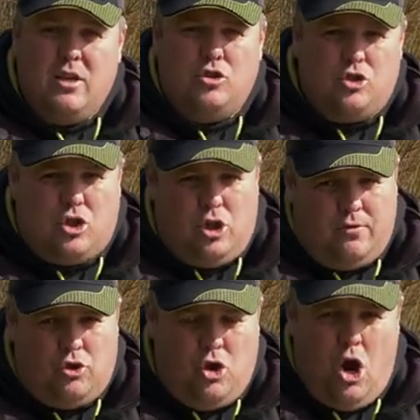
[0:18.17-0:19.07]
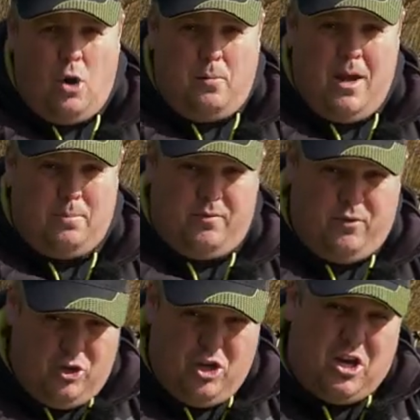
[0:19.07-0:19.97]
just so you've done your homework
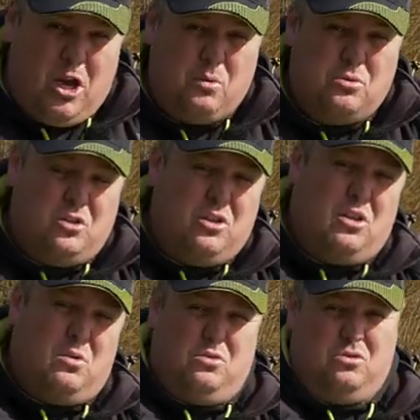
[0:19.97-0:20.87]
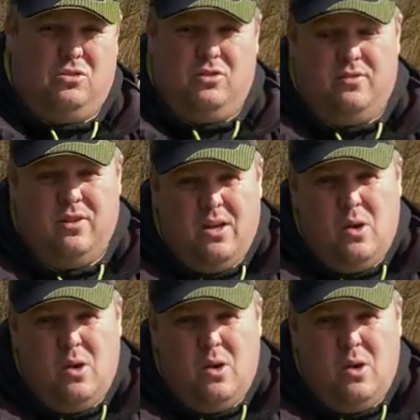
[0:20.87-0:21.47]
before you go, so you know the sort of